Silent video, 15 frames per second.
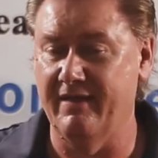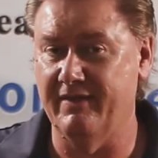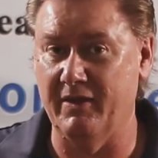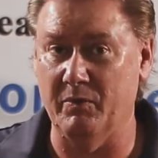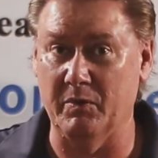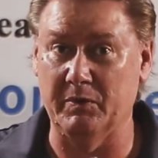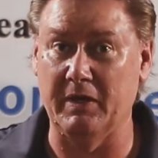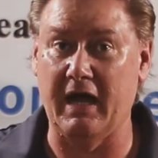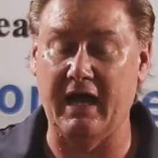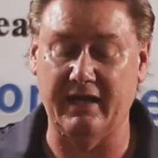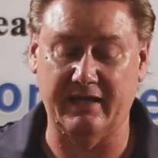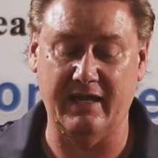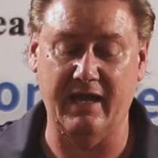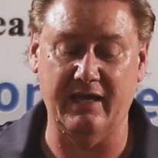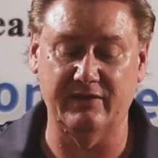They will
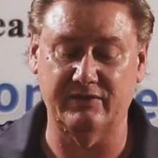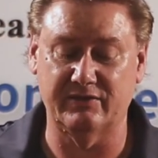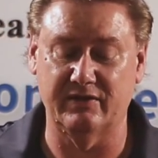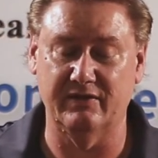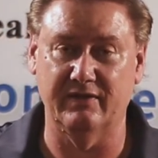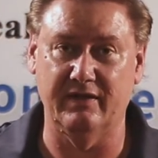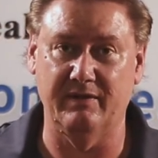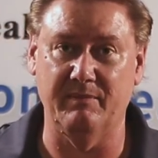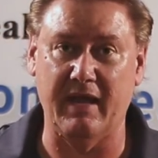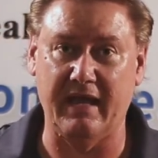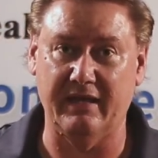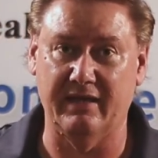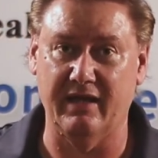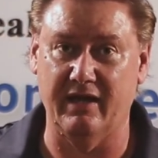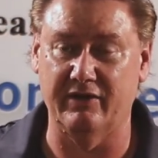not catch the
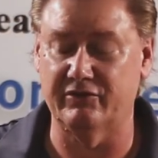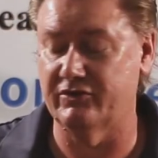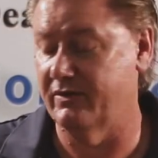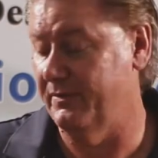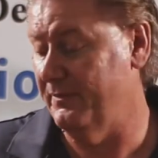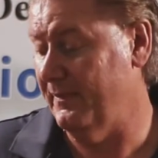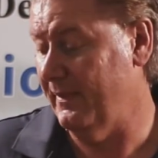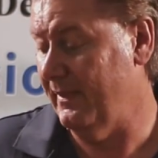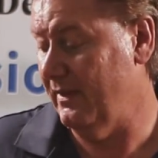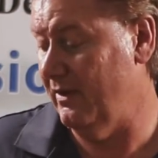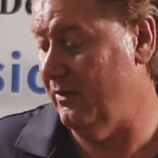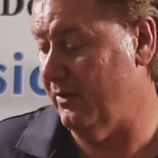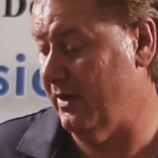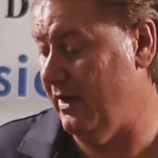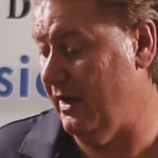mag catch,
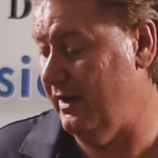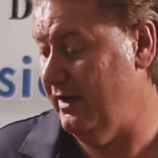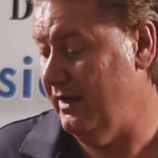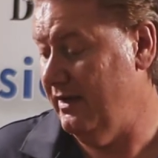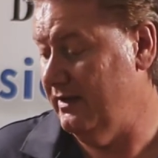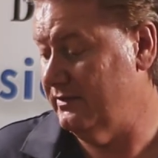okay?